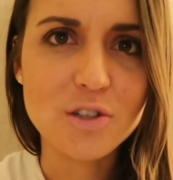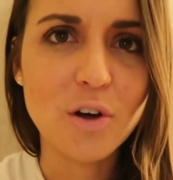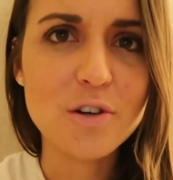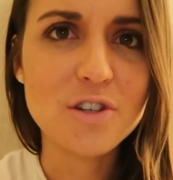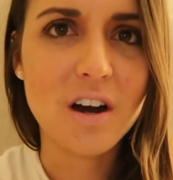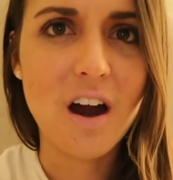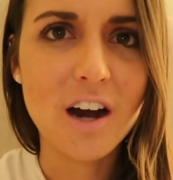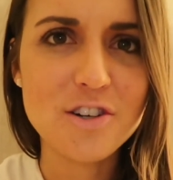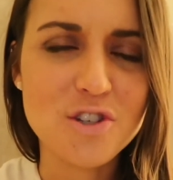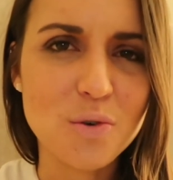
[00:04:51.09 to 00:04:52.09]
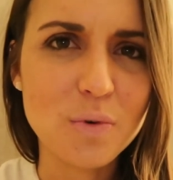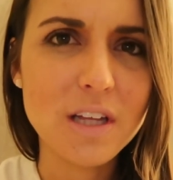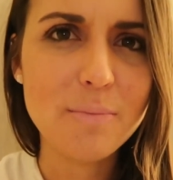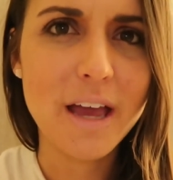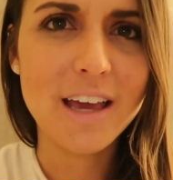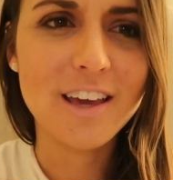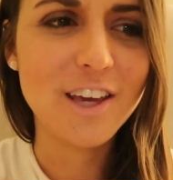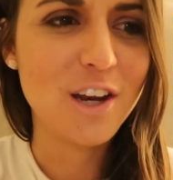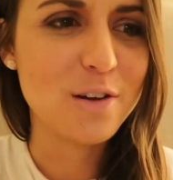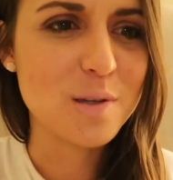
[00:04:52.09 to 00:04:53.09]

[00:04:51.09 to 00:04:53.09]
close to our hearts, to really make, you know,